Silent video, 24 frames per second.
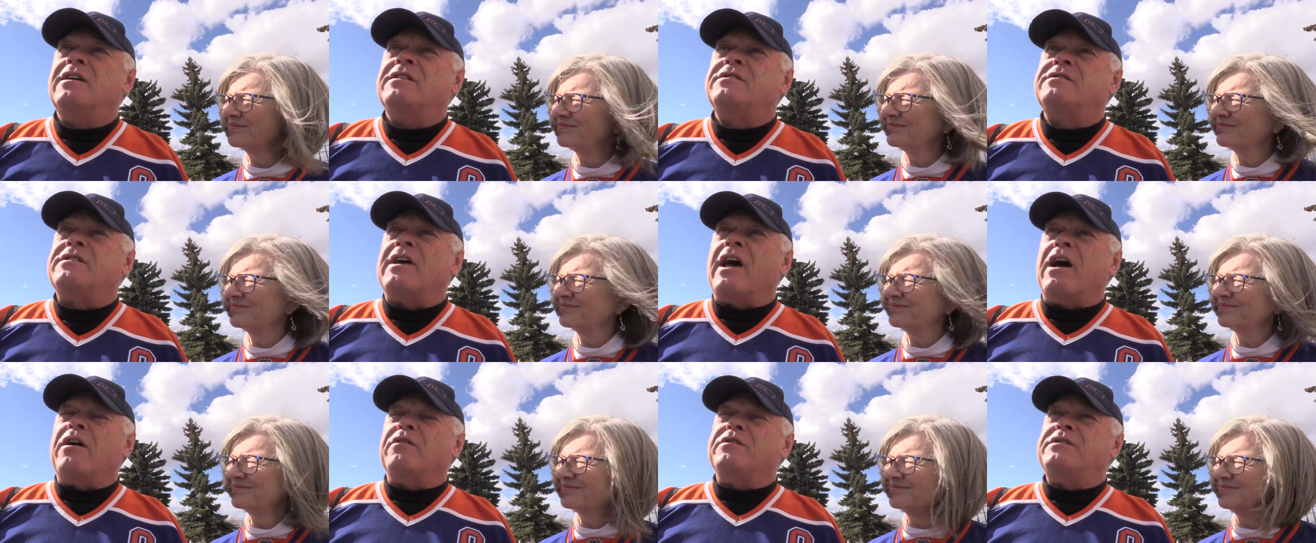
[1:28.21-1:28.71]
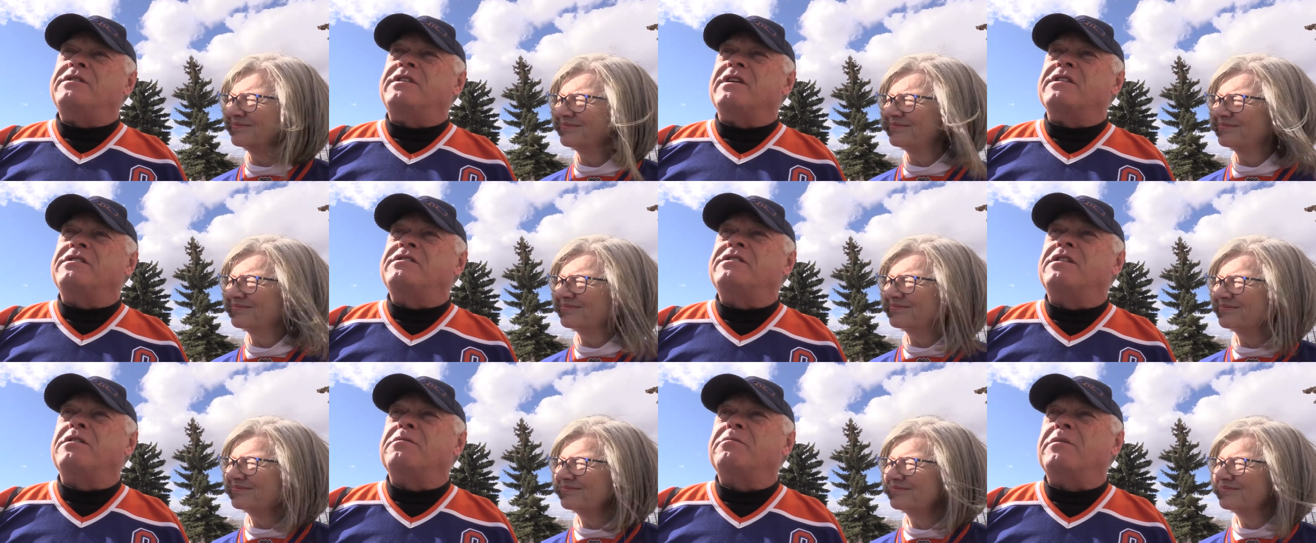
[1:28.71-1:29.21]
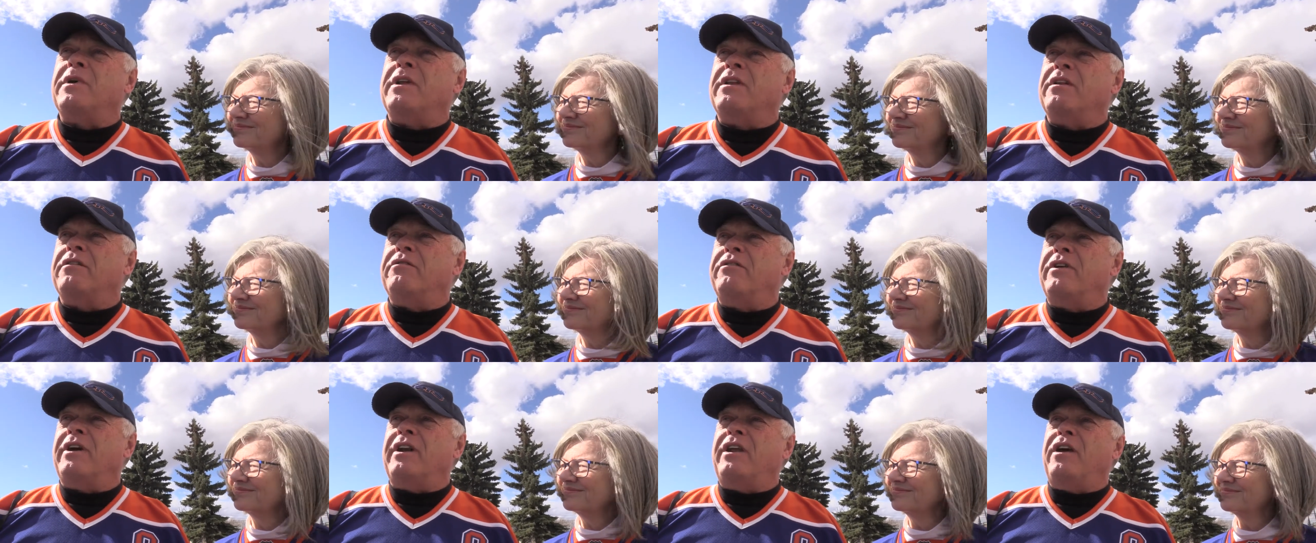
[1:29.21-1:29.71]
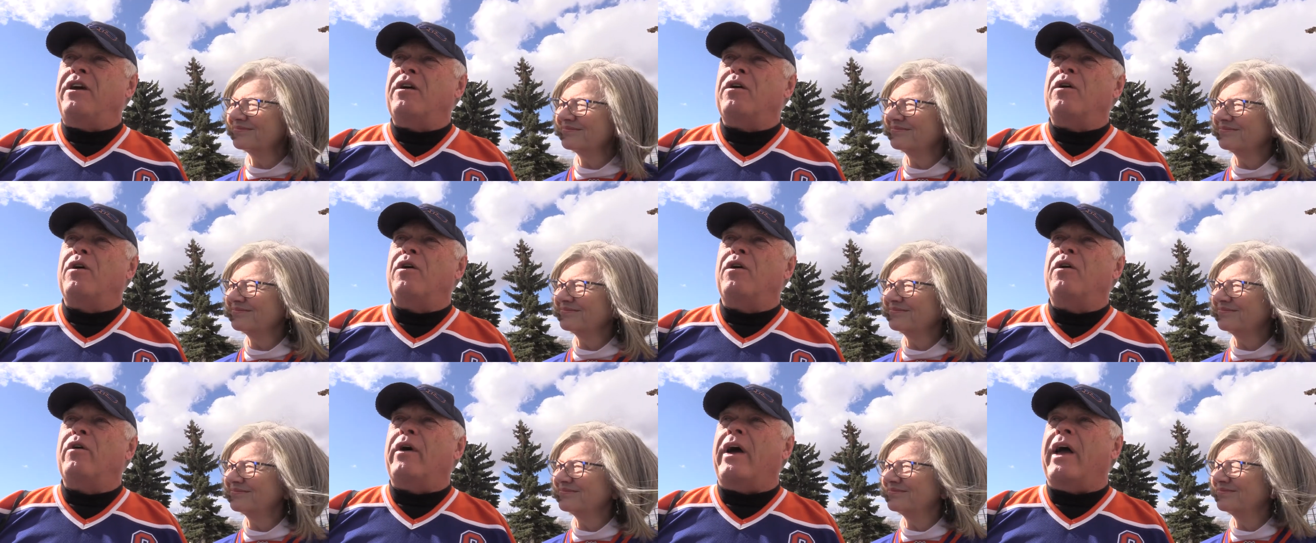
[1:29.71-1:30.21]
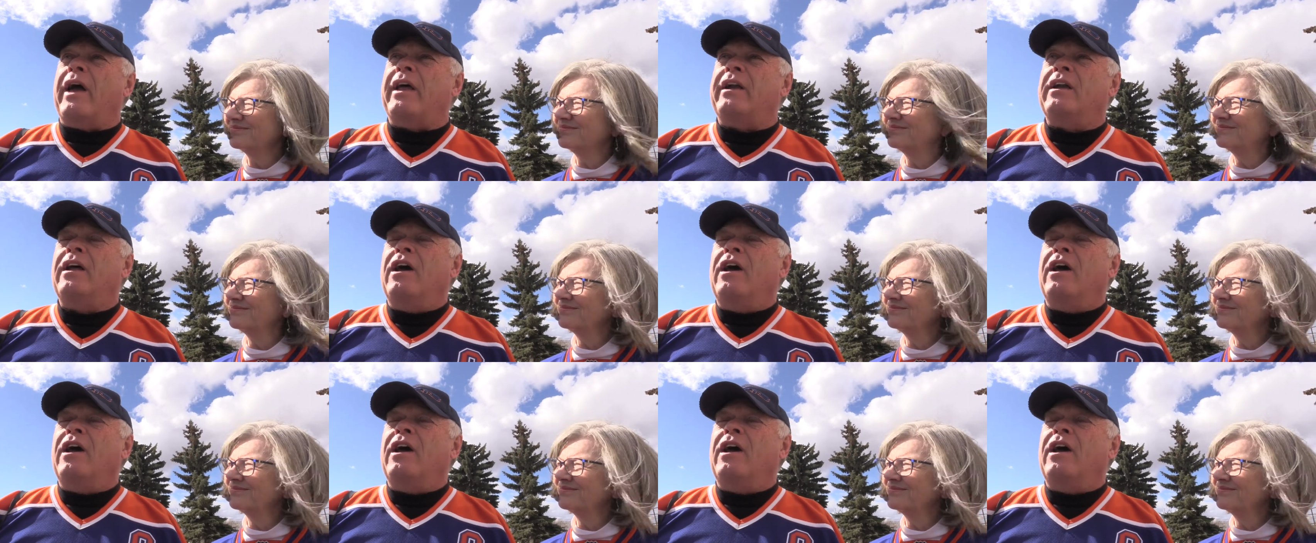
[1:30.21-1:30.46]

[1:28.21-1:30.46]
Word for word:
Speaker 1: sound system and the video, and